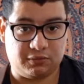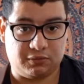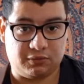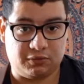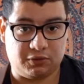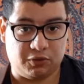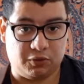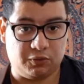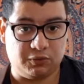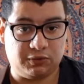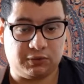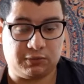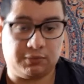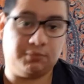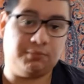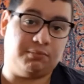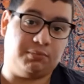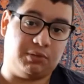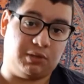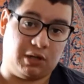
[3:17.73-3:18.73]
note,
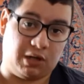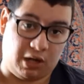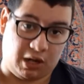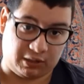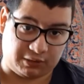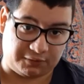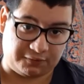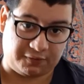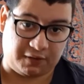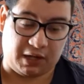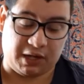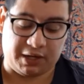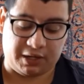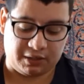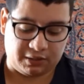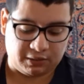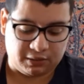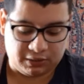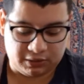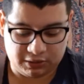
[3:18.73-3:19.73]
but an octave higher.
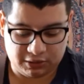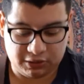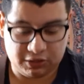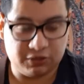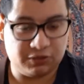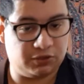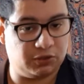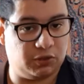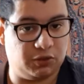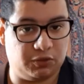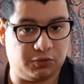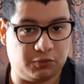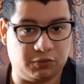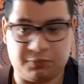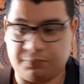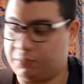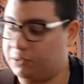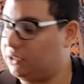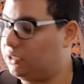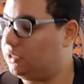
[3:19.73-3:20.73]
So it
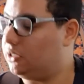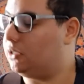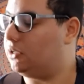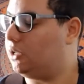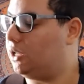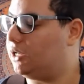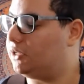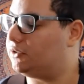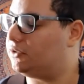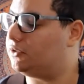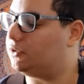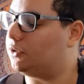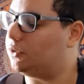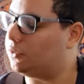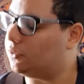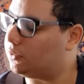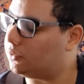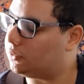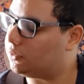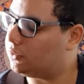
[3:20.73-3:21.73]
would be like so.
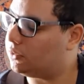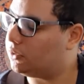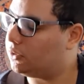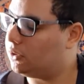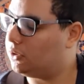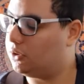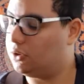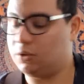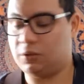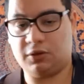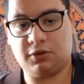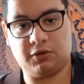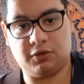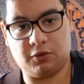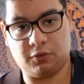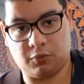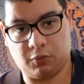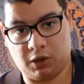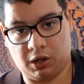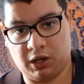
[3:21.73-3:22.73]

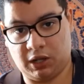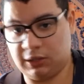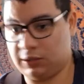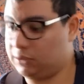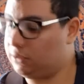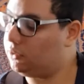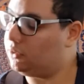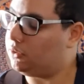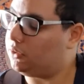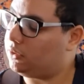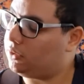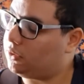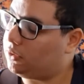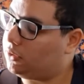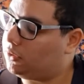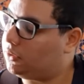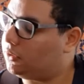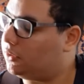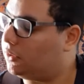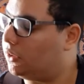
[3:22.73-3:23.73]
The 1,
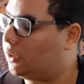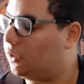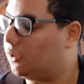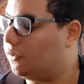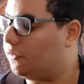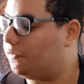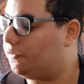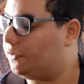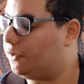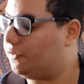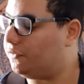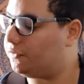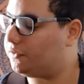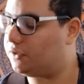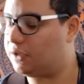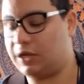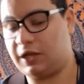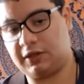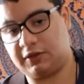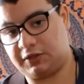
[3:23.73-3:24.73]
the fifth,
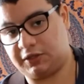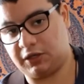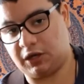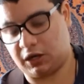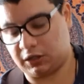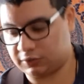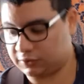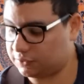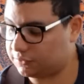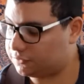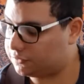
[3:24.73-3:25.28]
and the octave.